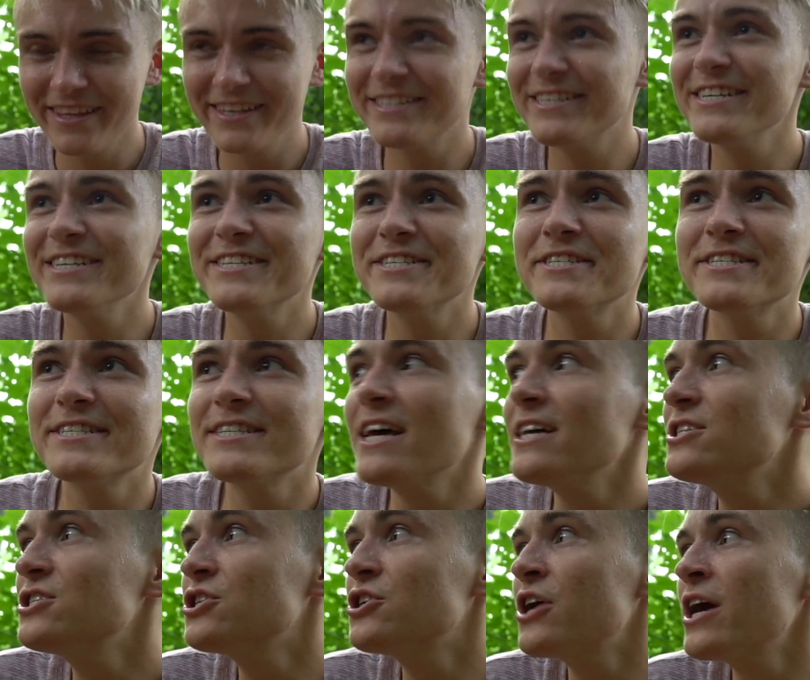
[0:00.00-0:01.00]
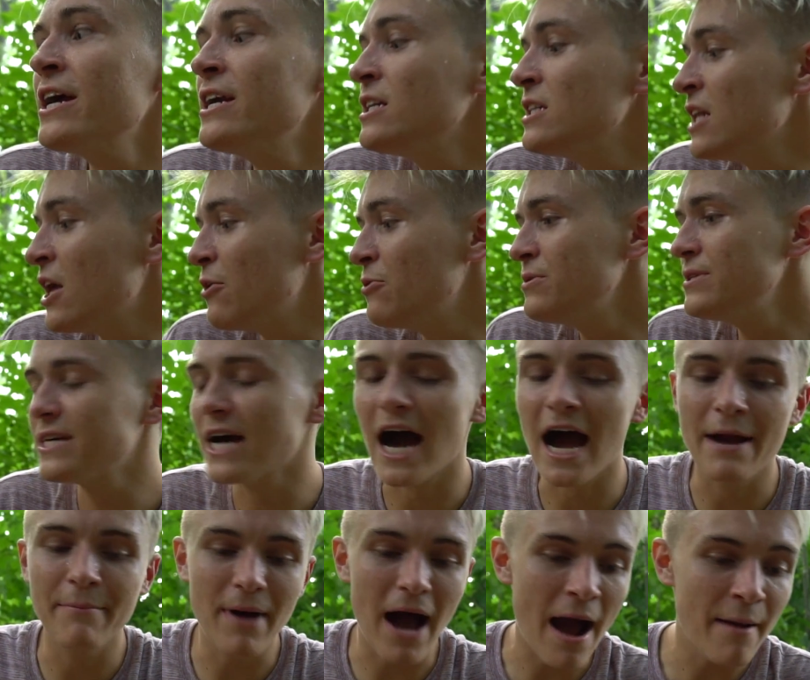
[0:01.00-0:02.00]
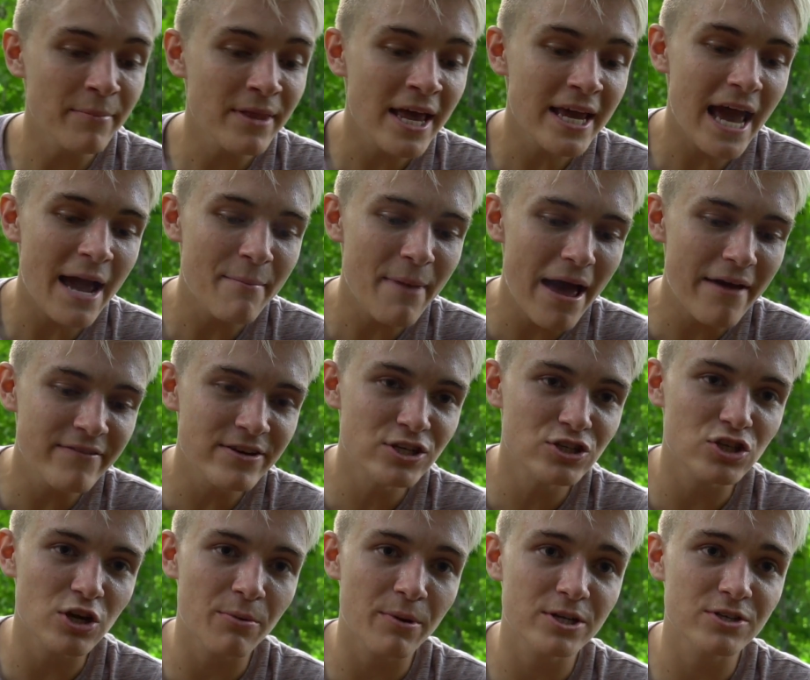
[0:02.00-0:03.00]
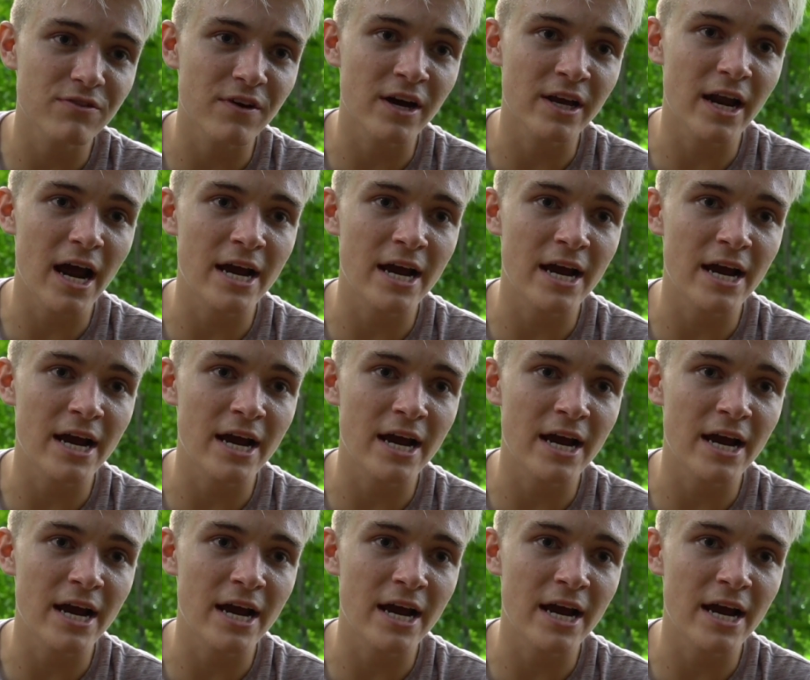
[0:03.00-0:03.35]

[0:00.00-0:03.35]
This is such great alone time. I'm like, I'm having so much fun.